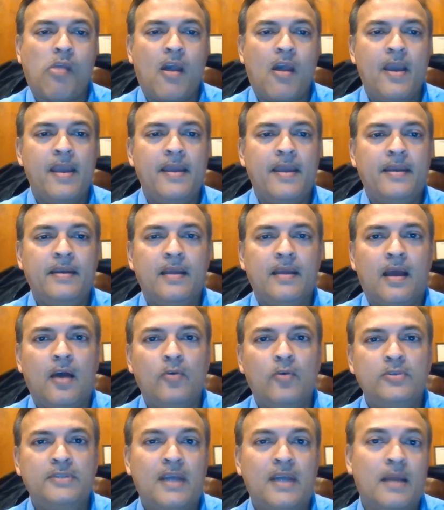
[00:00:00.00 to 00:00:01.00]
and
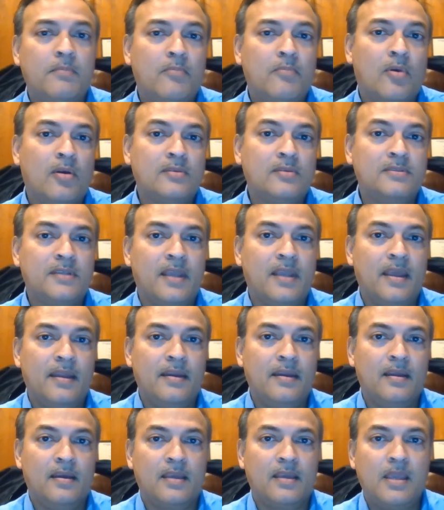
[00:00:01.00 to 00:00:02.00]
how chatbots
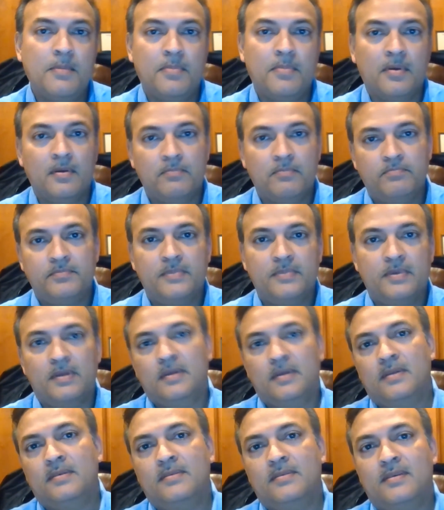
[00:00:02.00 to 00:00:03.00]
can keep a
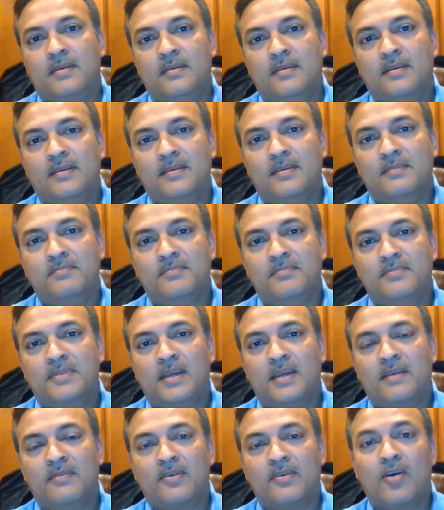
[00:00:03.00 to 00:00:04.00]

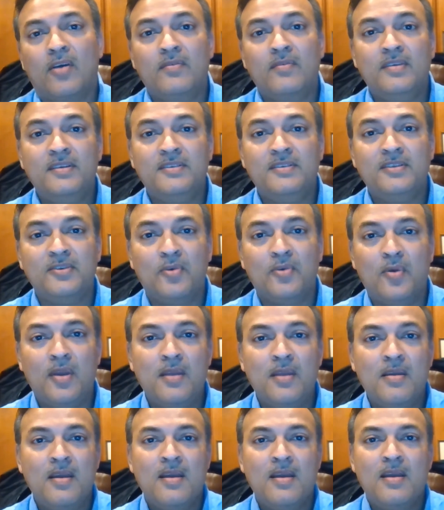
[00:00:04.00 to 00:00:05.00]
kind of conversation
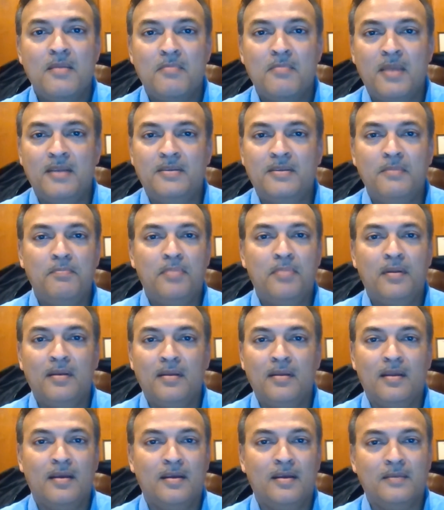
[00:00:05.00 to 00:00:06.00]
going by
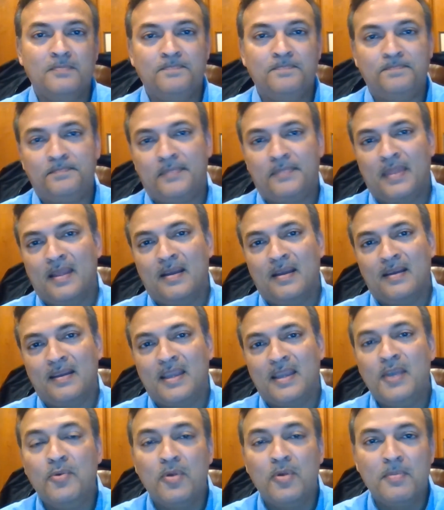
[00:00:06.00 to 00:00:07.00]
simple
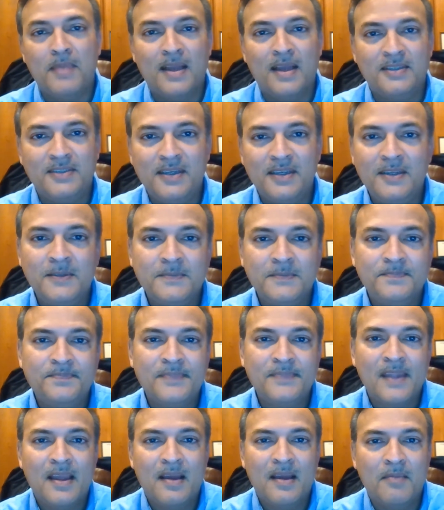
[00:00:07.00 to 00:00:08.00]
keyword matching
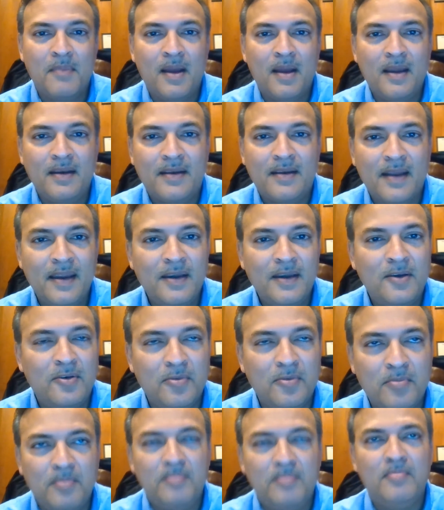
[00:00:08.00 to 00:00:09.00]
by trying
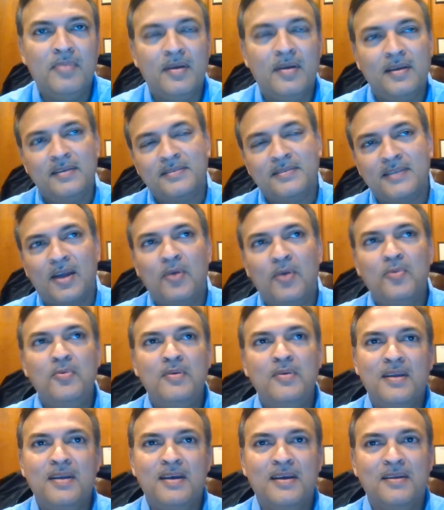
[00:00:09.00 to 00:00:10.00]
to
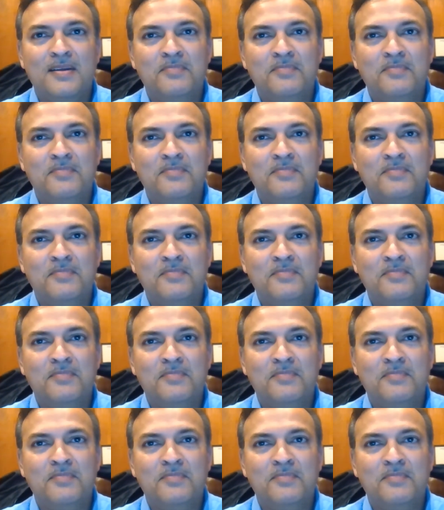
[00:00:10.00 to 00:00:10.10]
sound